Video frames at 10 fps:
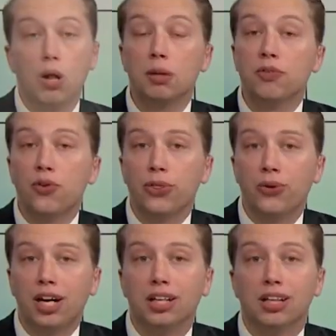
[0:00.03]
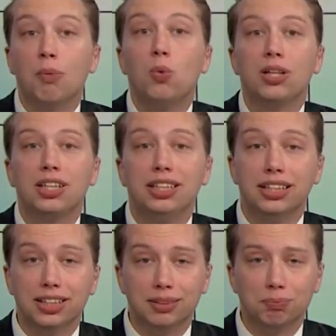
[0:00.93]
Welcome to For the Record. I'm Will
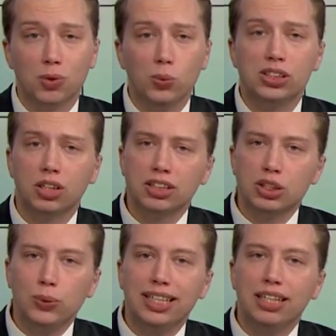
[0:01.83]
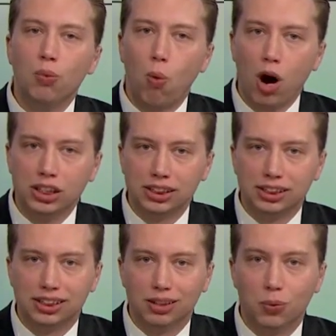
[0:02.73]
Keneally. We start this week in
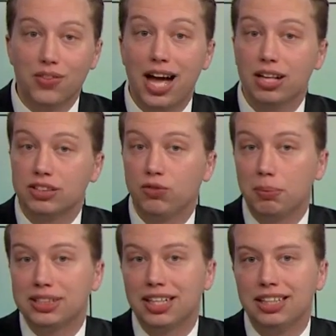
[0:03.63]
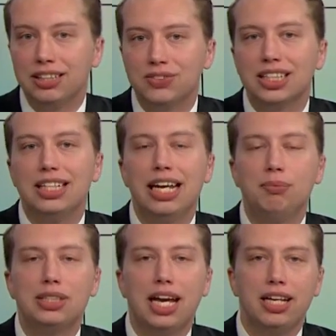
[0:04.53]
Washington, where the House of Representatives
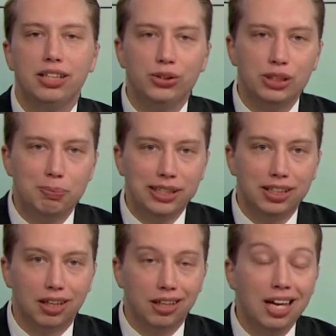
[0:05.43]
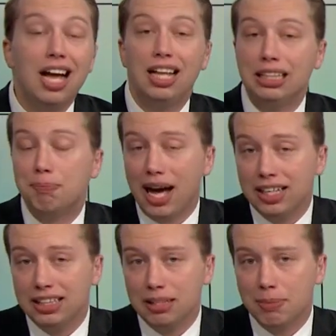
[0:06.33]
named a new speaker. And the
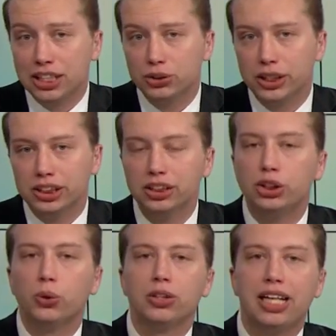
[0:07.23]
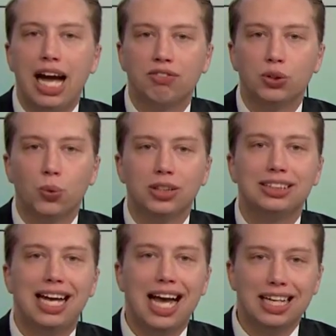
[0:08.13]
Biden administration shortly
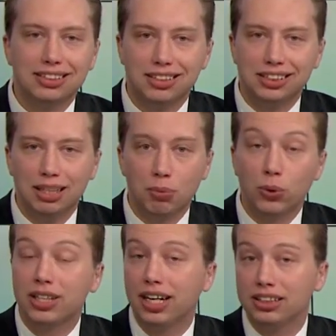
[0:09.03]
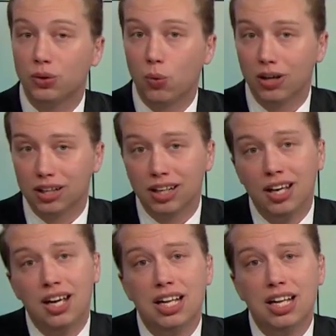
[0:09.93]
afterward tasked the chamber with getting to work.